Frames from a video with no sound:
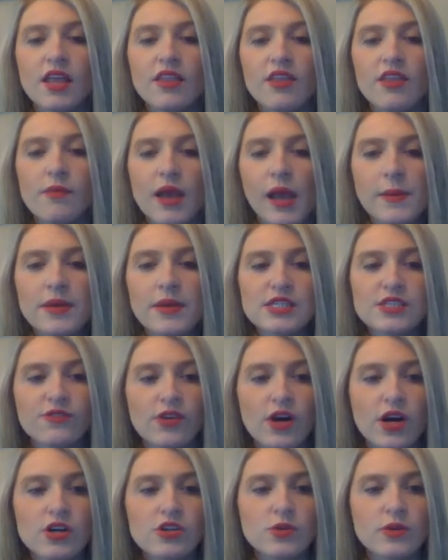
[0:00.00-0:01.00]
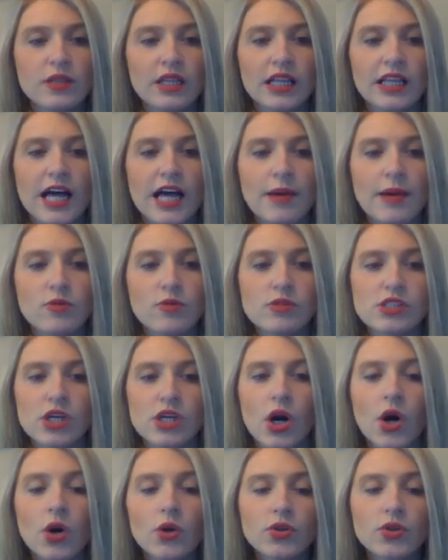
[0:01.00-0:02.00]
The mammoths froze when the climate was
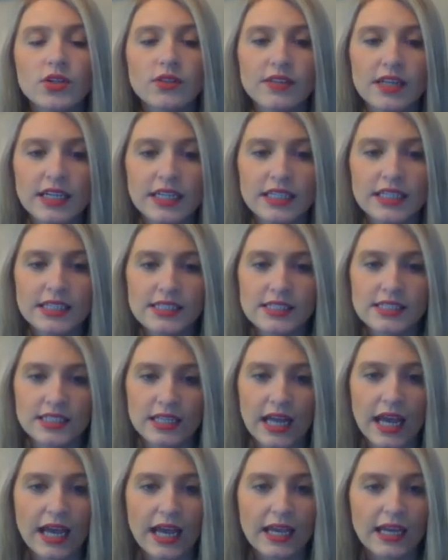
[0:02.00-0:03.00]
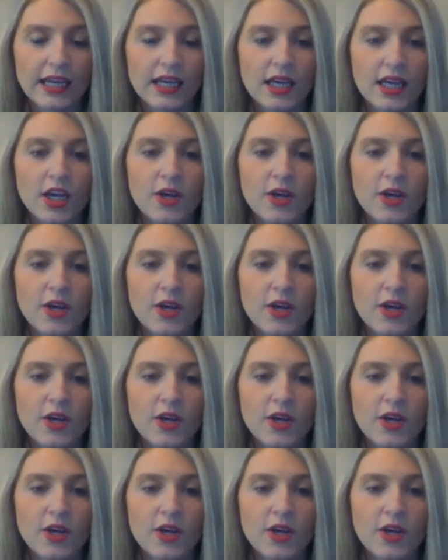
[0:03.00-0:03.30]
colder than it is today.